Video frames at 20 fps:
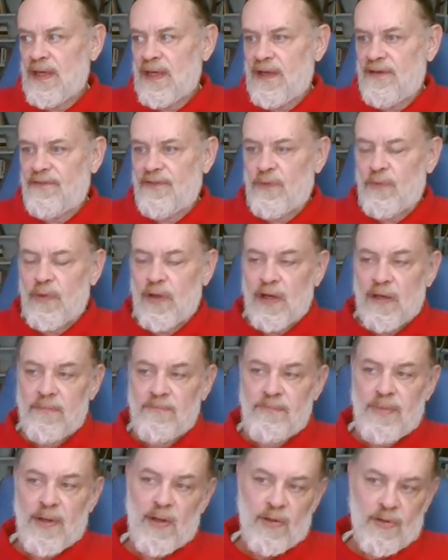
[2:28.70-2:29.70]
if it were
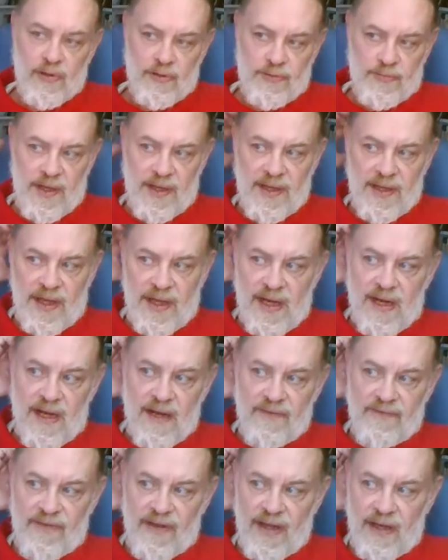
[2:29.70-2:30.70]
composed by the
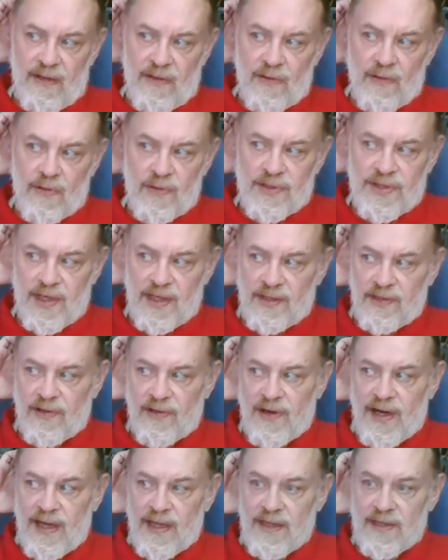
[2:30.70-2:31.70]
convent who set
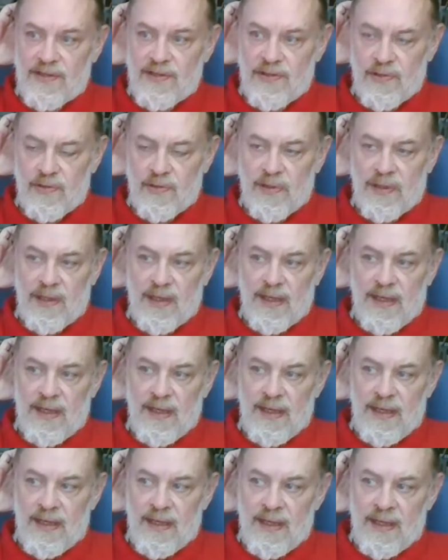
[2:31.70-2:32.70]
their hands to it,
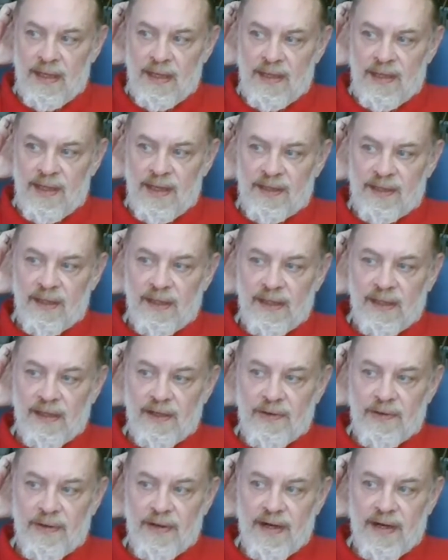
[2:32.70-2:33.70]
that the
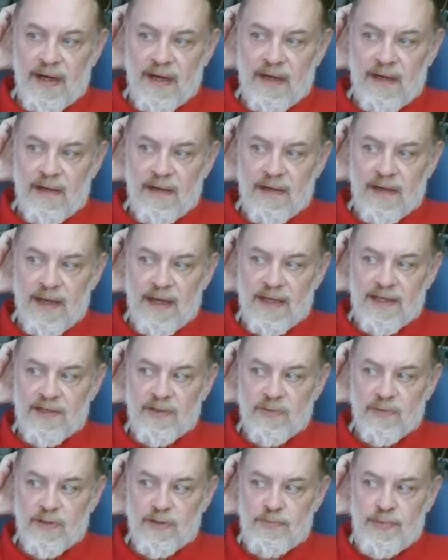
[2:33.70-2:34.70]
literary art as
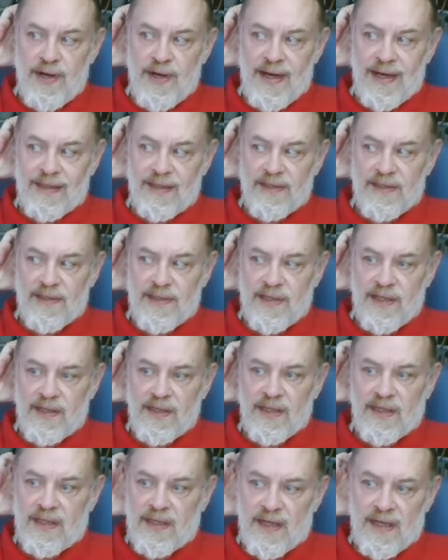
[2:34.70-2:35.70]
it was practiced at
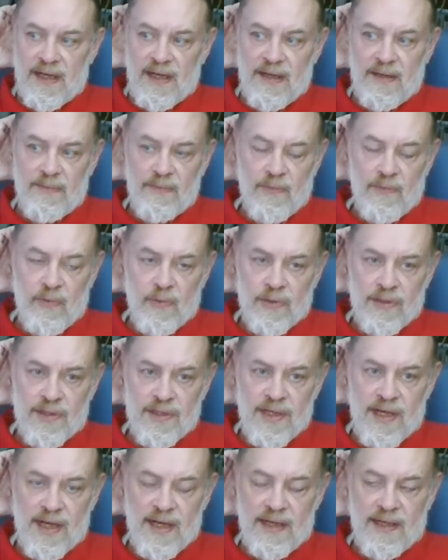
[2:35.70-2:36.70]
the time was
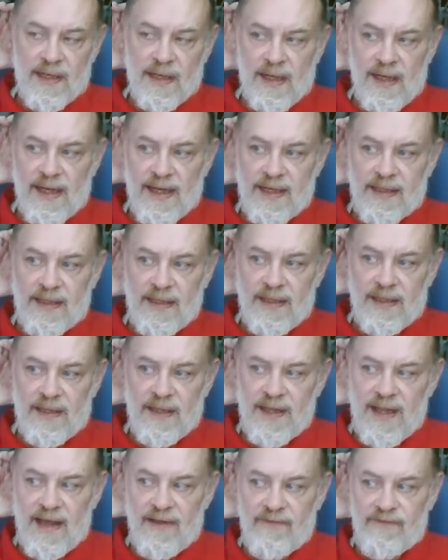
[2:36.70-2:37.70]
not neglected
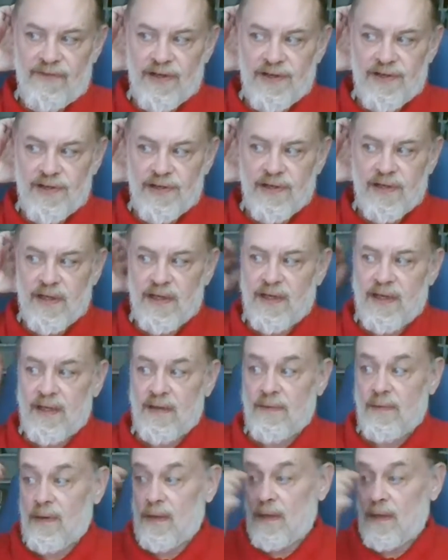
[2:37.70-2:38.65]
in that fraternity.